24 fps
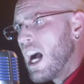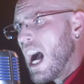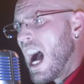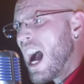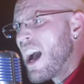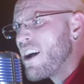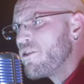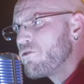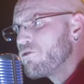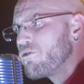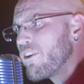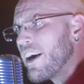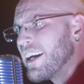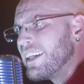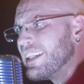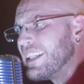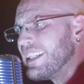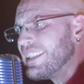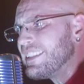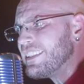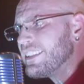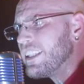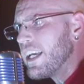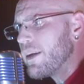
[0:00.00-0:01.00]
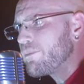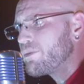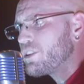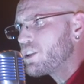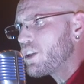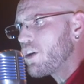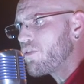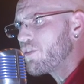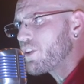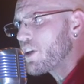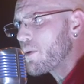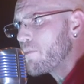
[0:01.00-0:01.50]
I am finding depths
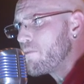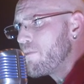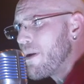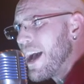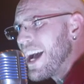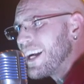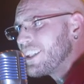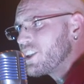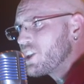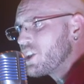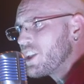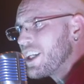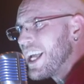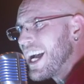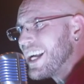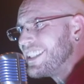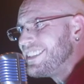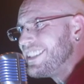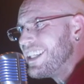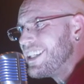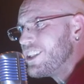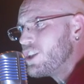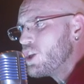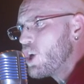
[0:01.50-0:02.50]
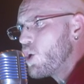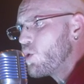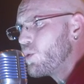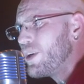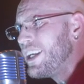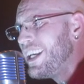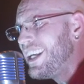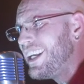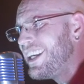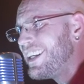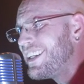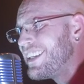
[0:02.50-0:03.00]
of compassion I didn't know
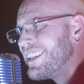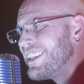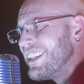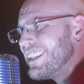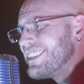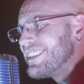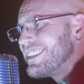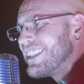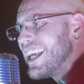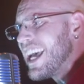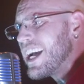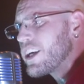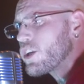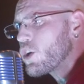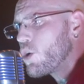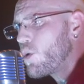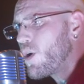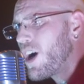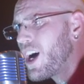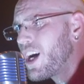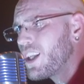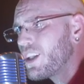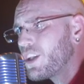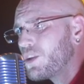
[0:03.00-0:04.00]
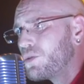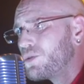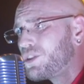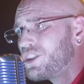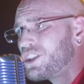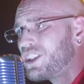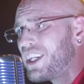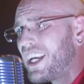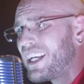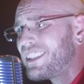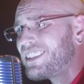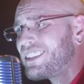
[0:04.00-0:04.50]
hid in this echo hollow
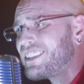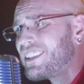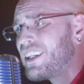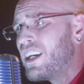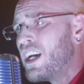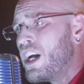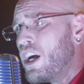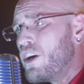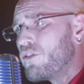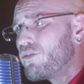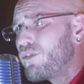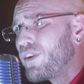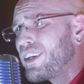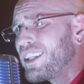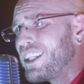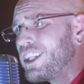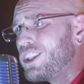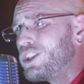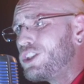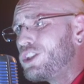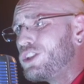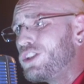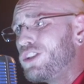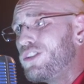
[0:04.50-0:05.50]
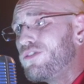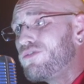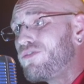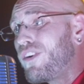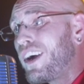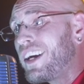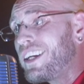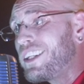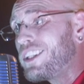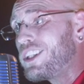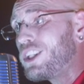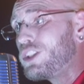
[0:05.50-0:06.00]
chest.
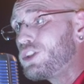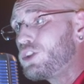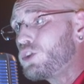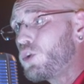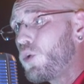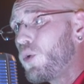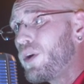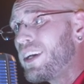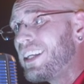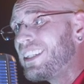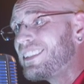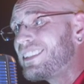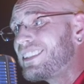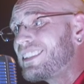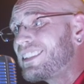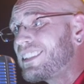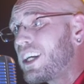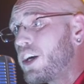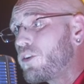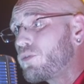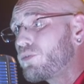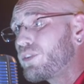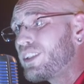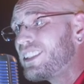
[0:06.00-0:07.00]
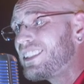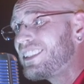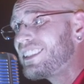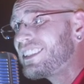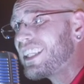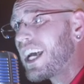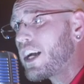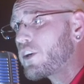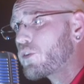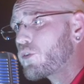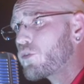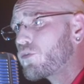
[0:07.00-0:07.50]
Finding the joy in selfless
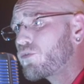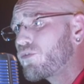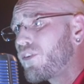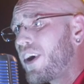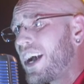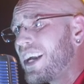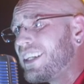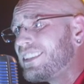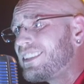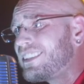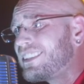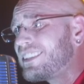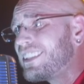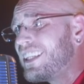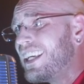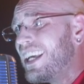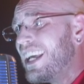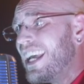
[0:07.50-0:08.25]
sacrifice